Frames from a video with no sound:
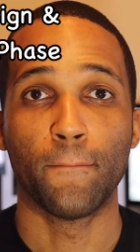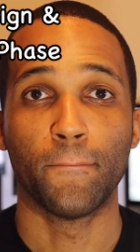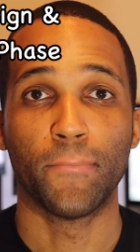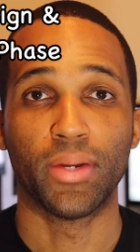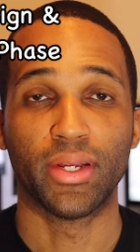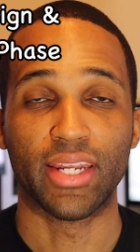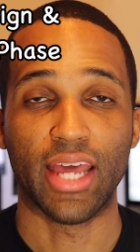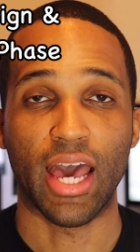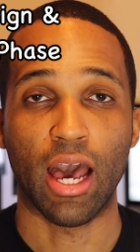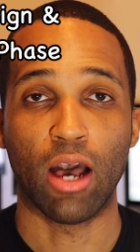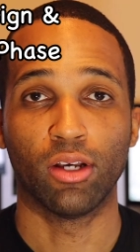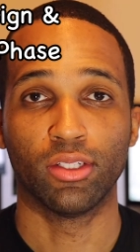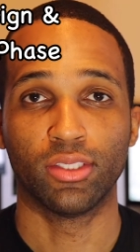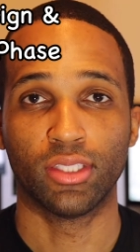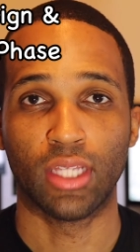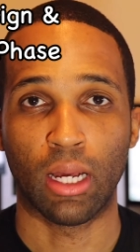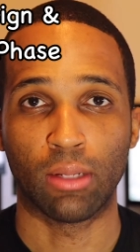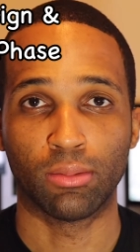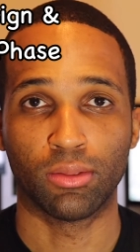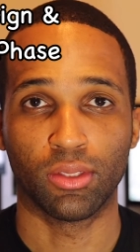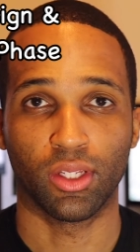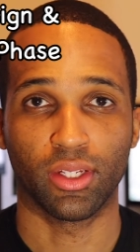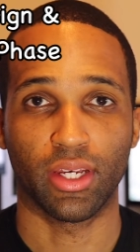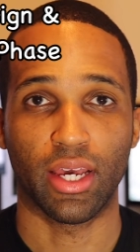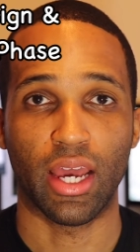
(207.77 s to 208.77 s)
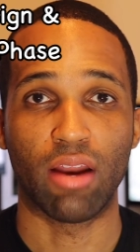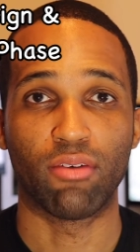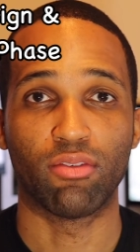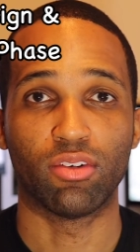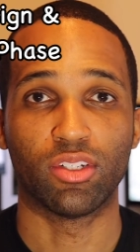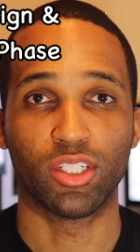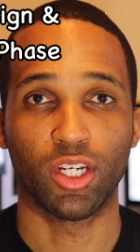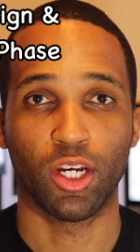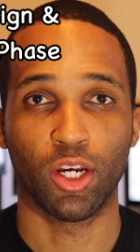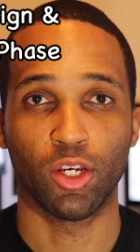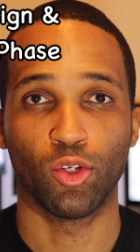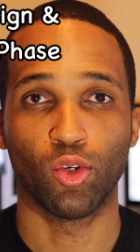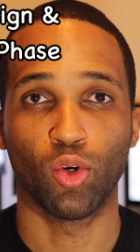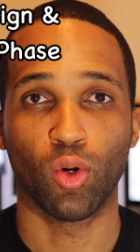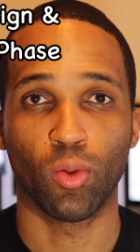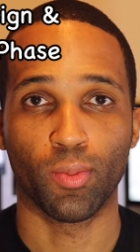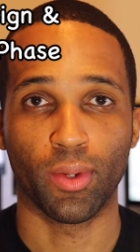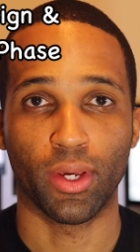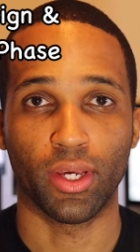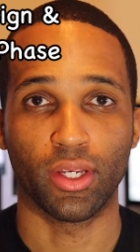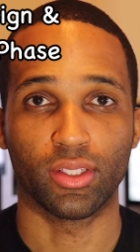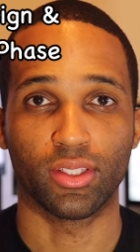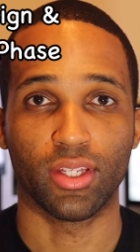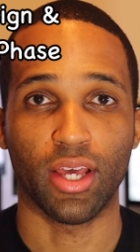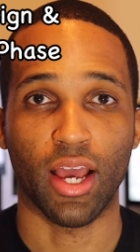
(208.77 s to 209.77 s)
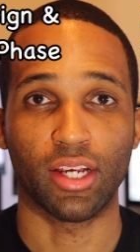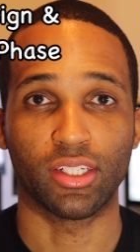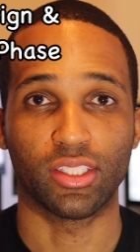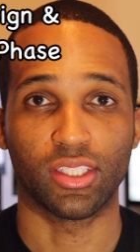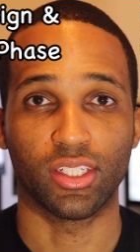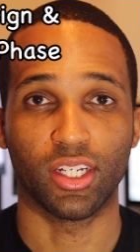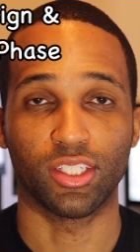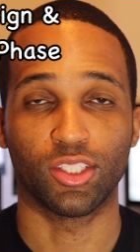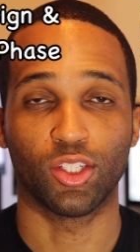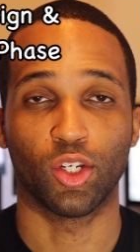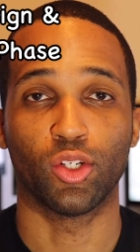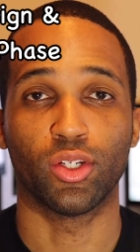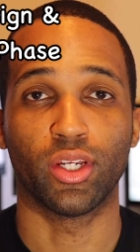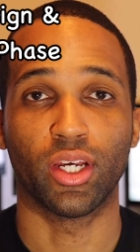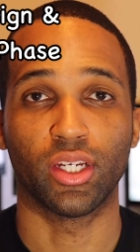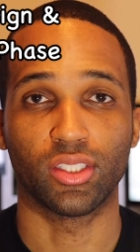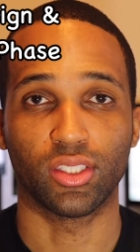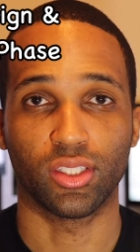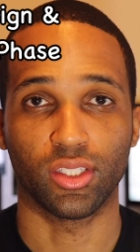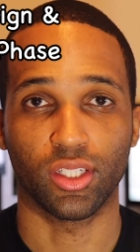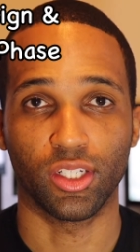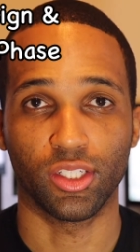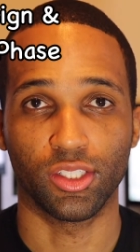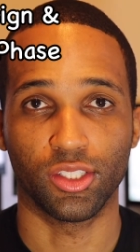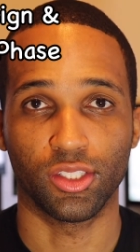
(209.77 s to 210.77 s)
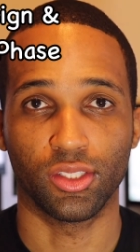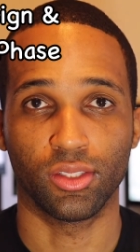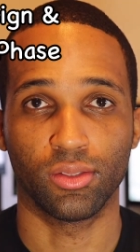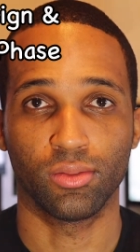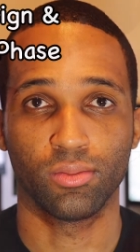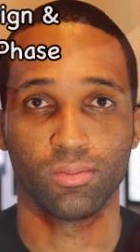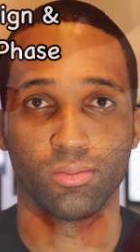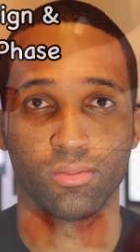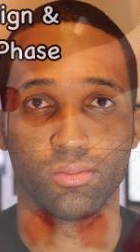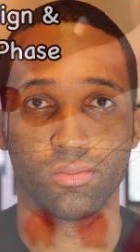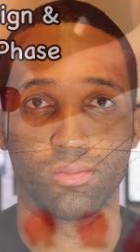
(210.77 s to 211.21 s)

But now it's time to look at every turn you'll make to actually get to your destination.